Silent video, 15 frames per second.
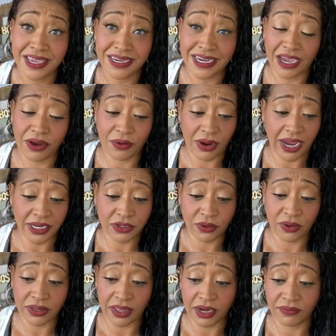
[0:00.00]
Now, I
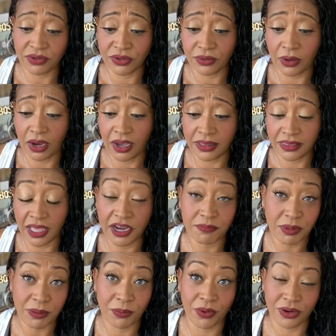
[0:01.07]
know a lot of you, a lot of
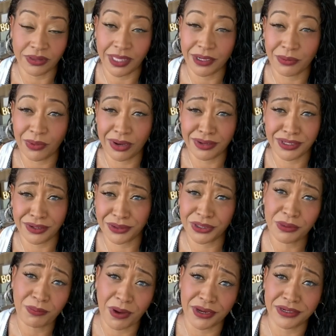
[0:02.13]
people are like, well, you're a
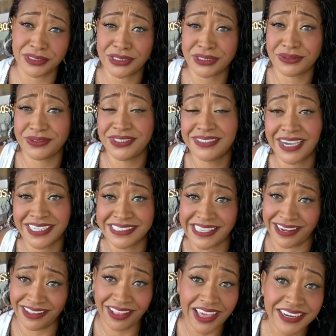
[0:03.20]
couponer, so you guys
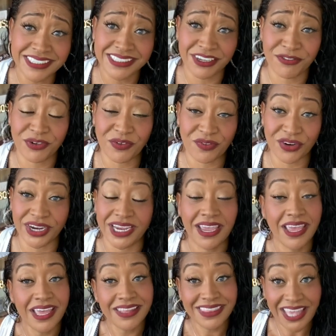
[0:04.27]
get a lot of stuff for free.
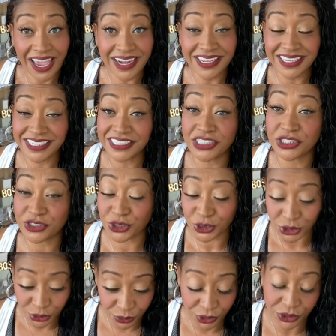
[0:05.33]
That is
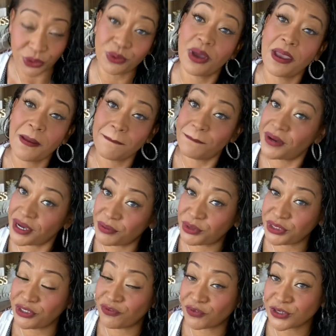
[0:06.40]
true, but
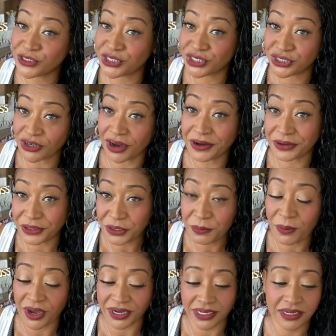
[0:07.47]
when you first start
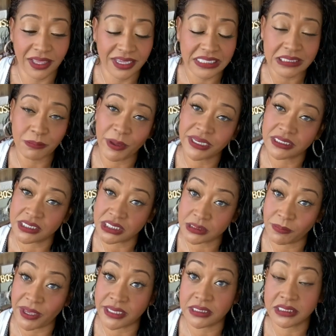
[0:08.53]
couponing, expect to
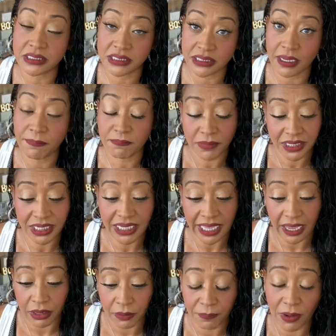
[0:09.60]
spend some money
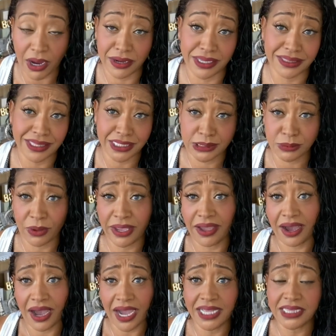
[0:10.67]
out of pocket. That's why I
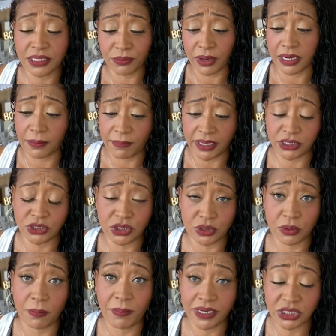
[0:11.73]
highly recommend you
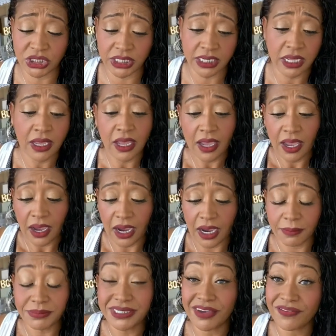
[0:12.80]
do a budget.
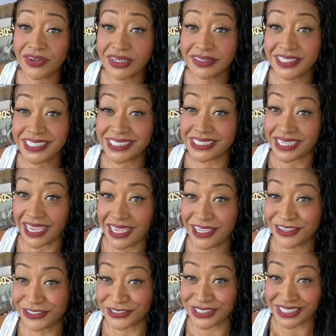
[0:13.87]
Um, definitely
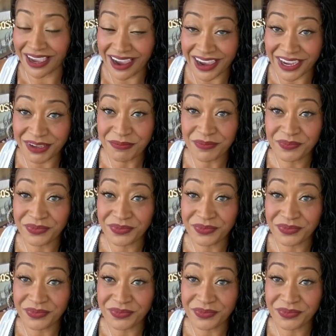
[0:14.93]
take your time.